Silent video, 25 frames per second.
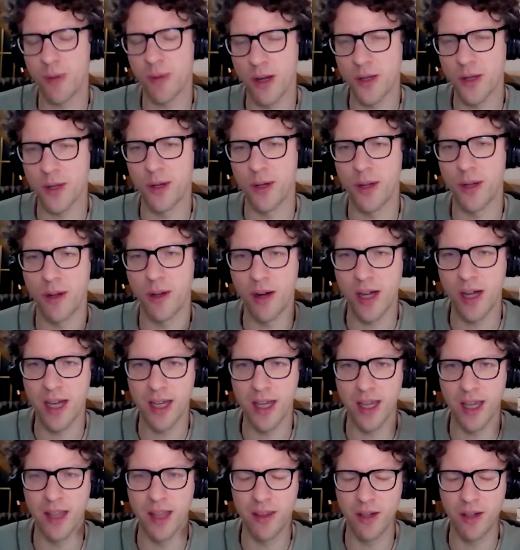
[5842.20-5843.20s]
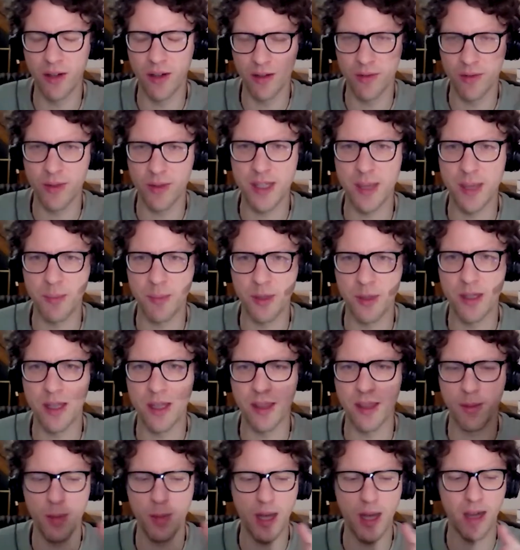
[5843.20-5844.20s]
pressure in your eye, and your receptors
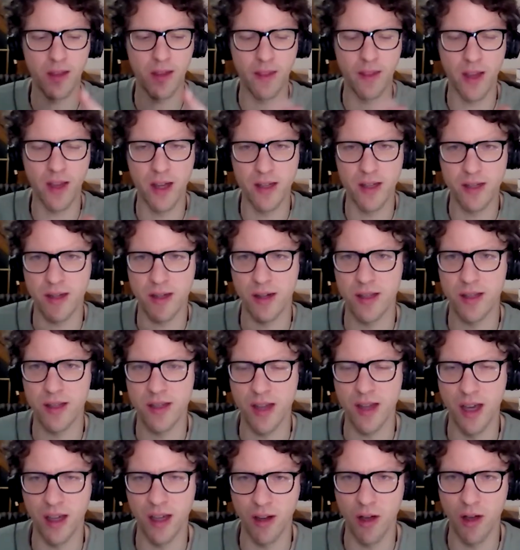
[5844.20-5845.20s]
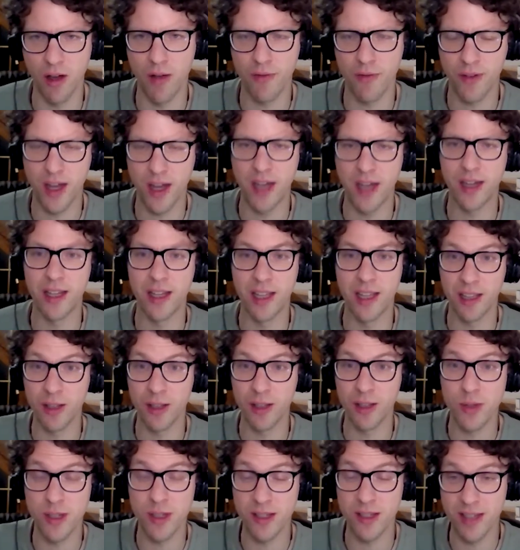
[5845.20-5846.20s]
at the back of the eye starts dying off, kind of like
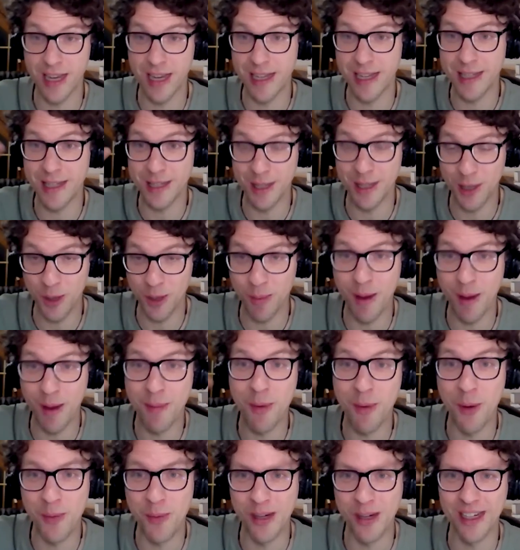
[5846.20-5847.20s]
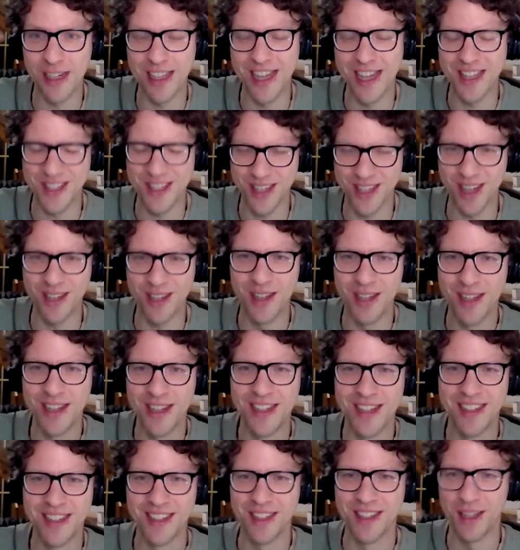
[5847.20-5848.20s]
those cells in your meibomian glands that
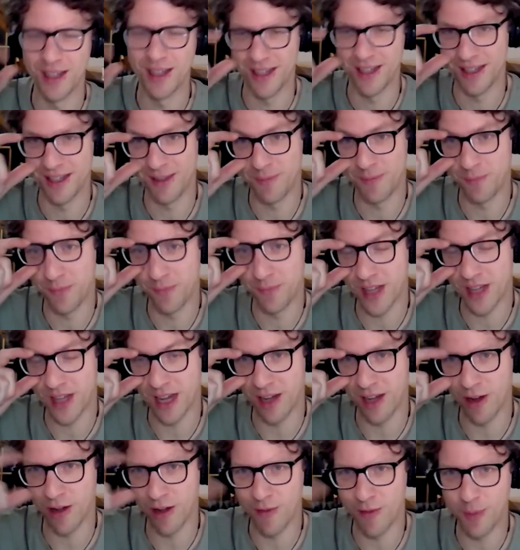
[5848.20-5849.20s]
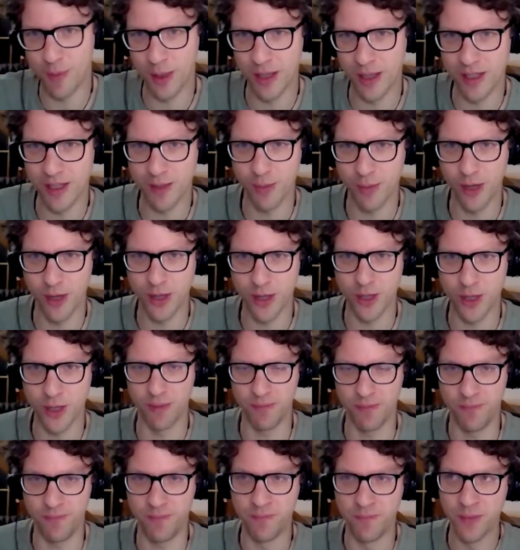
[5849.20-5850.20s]
die off because of pressure.
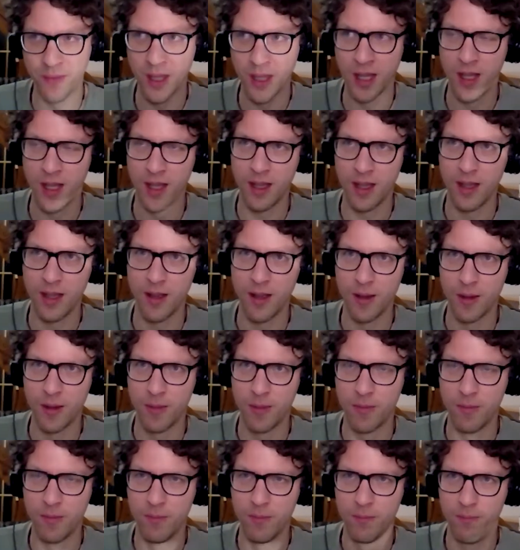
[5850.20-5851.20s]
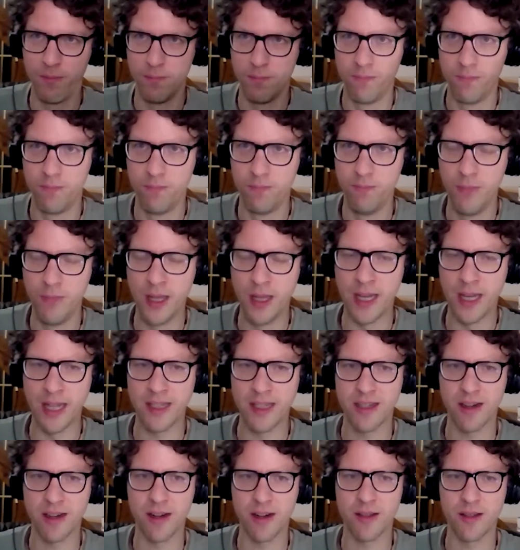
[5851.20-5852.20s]
And that
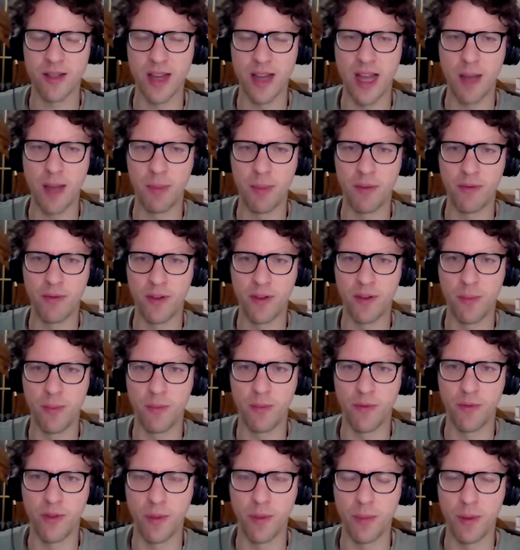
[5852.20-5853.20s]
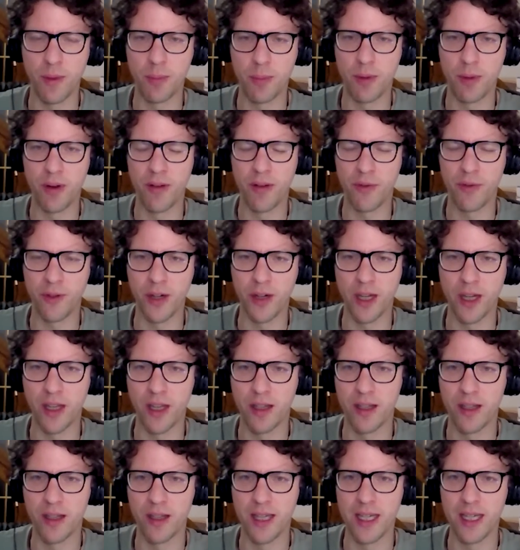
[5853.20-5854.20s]
starts to happen from the periphery,
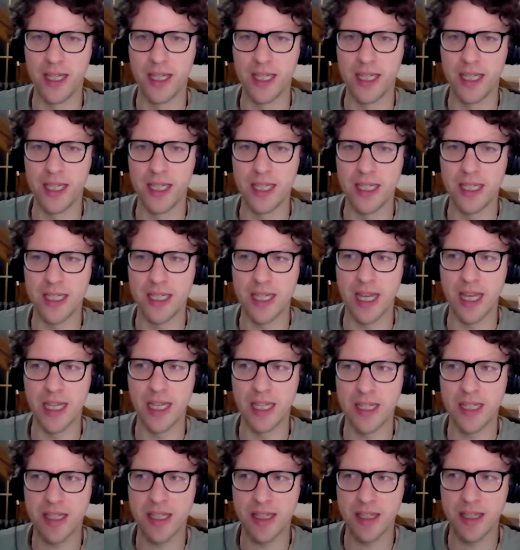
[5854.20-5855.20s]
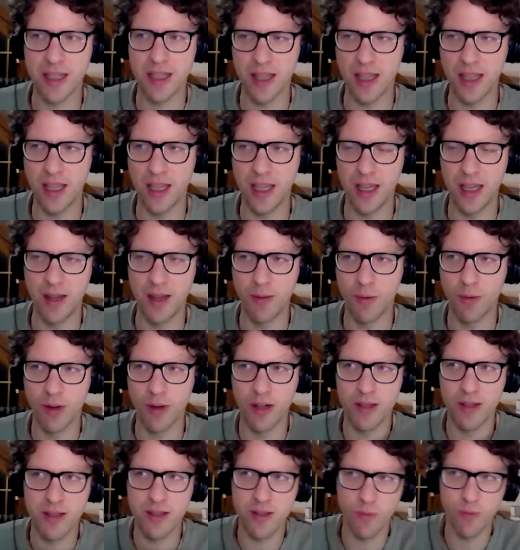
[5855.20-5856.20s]
and it's
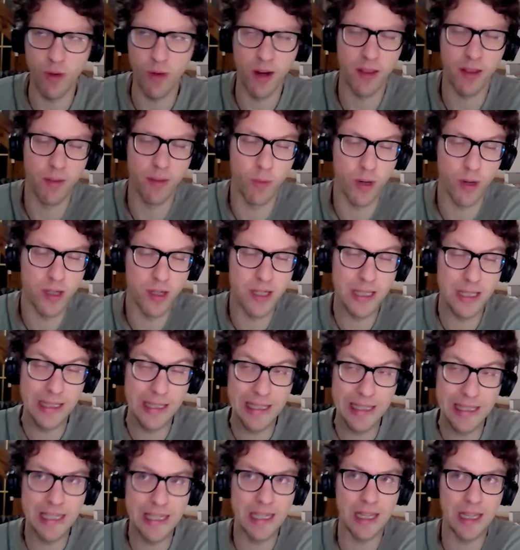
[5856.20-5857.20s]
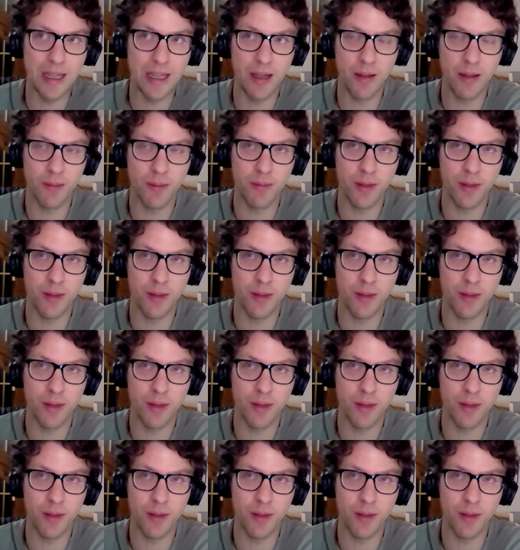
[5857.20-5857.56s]
one of the world's leading